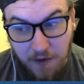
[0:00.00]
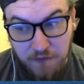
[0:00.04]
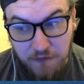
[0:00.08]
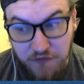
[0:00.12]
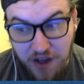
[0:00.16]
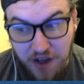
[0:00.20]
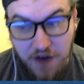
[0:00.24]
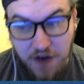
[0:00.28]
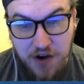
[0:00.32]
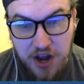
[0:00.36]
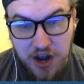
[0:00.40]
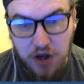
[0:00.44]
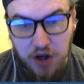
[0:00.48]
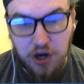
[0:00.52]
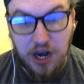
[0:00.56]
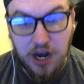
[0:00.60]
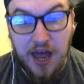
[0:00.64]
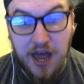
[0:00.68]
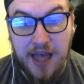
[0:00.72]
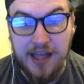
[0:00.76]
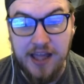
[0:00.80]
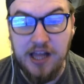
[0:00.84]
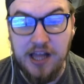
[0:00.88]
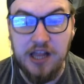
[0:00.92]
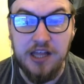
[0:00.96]
very
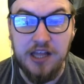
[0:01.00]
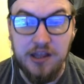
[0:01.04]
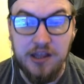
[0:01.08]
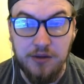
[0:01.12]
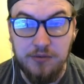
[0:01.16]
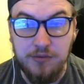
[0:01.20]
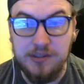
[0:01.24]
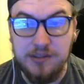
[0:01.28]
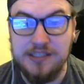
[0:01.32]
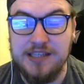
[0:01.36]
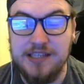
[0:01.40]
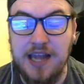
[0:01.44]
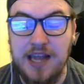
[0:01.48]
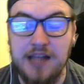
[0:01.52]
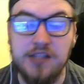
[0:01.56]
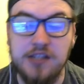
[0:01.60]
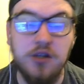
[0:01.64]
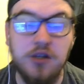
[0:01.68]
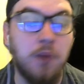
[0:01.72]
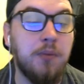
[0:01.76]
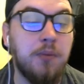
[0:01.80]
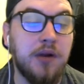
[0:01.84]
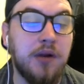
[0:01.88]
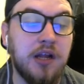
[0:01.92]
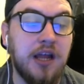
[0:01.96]
unlikely that we stay
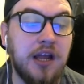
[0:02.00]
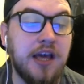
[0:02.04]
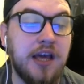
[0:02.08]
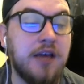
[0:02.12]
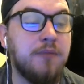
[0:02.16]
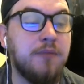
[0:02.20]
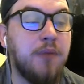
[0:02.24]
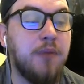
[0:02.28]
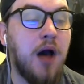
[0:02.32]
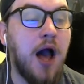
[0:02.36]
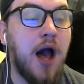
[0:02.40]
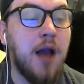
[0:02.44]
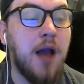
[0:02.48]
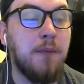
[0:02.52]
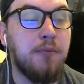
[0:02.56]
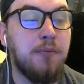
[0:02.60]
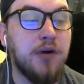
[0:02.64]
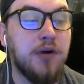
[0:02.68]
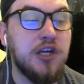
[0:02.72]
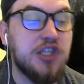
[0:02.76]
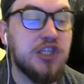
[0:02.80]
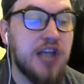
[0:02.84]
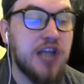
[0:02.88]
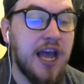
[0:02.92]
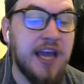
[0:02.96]
top of the league. But I
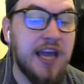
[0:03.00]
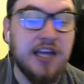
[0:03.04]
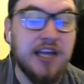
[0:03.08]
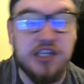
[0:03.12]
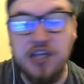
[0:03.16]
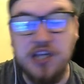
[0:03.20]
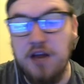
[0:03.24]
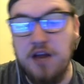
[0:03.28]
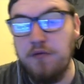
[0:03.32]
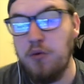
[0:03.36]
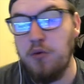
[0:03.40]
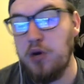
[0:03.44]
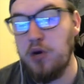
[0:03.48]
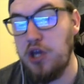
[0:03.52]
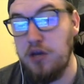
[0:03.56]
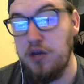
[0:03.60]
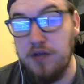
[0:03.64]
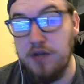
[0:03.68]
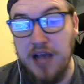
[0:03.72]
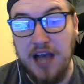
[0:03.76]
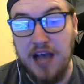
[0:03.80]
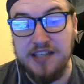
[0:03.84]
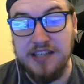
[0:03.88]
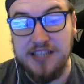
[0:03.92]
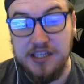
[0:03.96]
appreciate each and every one of you
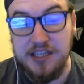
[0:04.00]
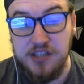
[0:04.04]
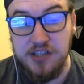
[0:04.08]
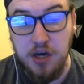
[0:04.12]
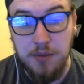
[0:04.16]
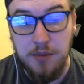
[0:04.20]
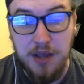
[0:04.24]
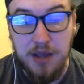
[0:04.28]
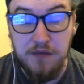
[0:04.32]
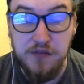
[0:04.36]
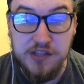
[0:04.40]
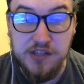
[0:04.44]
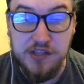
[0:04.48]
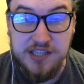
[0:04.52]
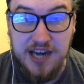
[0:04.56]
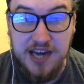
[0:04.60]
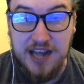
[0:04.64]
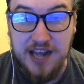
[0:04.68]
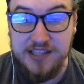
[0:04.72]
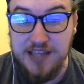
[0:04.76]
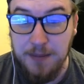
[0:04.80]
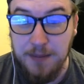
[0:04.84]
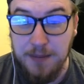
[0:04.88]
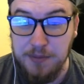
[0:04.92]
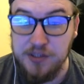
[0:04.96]
guys. That's going to be it for
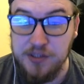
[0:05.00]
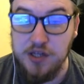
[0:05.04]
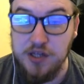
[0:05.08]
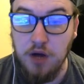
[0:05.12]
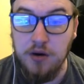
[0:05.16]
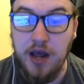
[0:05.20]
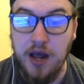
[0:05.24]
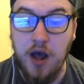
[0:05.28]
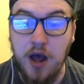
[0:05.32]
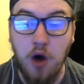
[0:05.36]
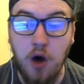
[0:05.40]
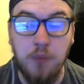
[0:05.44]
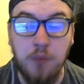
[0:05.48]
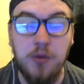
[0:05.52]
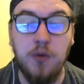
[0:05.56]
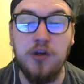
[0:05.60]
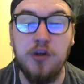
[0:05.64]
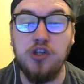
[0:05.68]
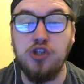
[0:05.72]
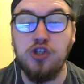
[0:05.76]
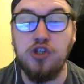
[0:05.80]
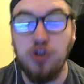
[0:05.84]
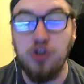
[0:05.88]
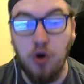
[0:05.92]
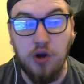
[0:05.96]
today's episode. I hope you
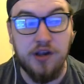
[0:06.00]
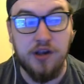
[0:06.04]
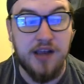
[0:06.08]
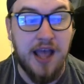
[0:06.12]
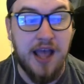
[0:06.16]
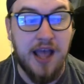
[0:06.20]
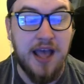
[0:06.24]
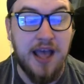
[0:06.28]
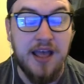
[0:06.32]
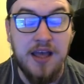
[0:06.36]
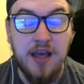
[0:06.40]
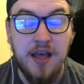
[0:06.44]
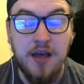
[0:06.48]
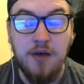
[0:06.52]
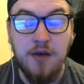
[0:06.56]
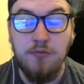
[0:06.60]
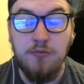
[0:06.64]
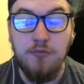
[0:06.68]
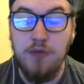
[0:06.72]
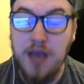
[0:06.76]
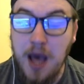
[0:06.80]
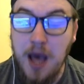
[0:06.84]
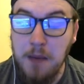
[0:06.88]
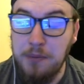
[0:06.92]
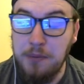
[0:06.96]
enjoyed it.
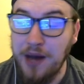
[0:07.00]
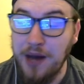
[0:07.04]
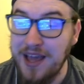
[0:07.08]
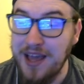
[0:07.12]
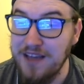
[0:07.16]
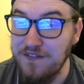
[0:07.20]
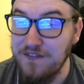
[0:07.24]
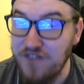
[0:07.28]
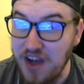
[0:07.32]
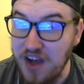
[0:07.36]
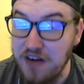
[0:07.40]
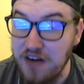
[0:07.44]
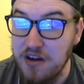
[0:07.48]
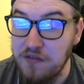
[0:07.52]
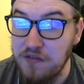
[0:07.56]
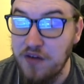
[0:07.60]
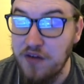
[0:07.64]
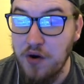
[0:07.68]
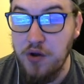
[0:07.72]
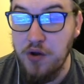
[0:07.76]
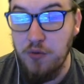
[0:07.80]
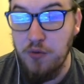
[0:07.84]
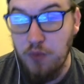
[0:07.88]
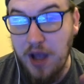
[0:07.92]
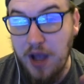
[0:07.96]
We are playing very,
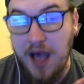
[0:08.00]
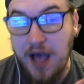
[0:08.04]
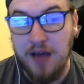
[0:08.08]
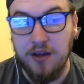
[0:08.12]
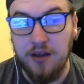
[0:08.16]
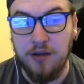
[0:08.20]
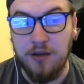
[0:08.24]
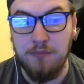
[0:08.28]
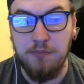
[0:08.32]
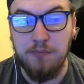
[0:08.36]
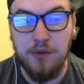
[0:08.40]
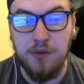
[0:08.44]
very well, but